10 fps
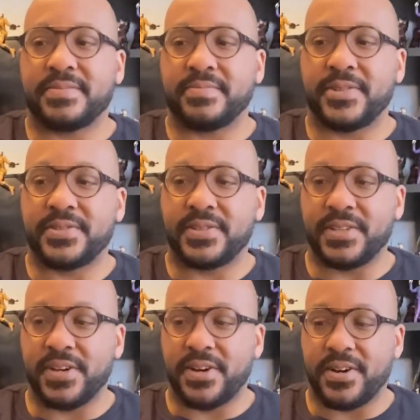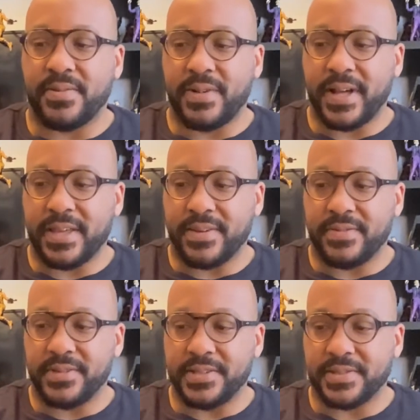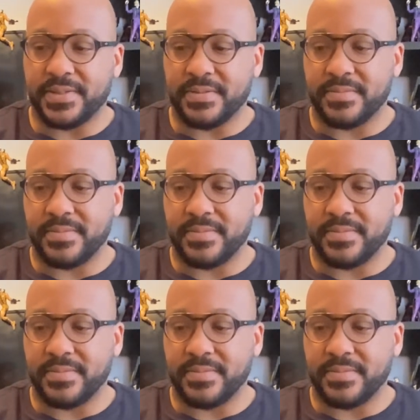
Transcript: mostly all white with some